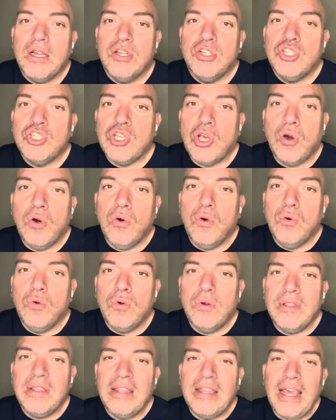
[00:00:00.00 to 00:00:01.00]
So
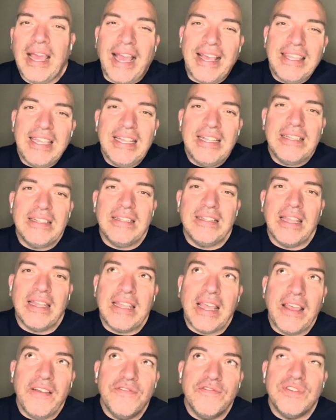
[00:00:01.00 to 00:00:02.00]
I think that
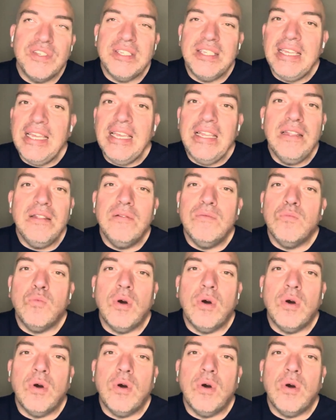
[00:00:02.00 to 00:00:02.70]
they've seen